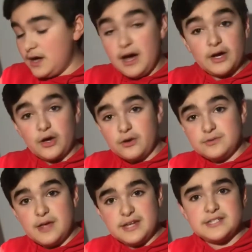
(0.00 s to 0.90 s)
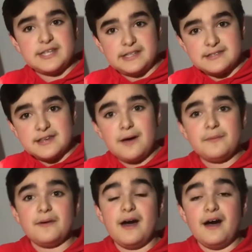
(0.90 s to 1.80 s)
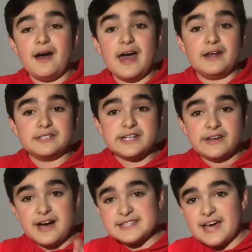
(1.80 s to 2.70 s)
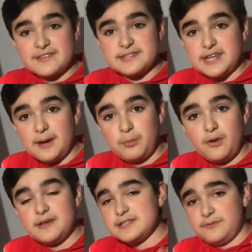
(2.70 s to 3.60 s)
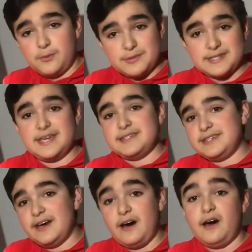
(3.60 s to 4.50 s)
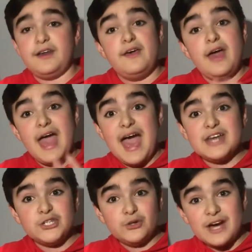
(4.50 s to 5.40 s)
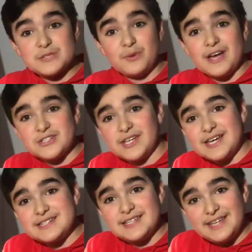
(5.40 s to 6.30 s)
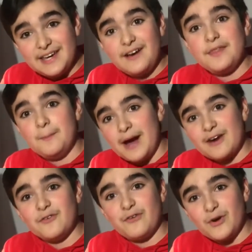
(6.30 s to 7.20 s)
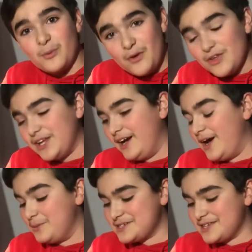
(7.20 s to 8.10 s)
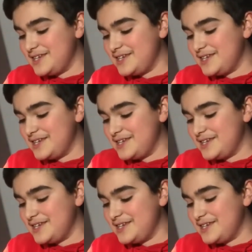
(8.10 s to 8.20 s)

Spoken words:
go and set this up, and I'll tell you guys how the setup was, if it was easy, hard, and you guys will actually get to hear the microphone quality, which I think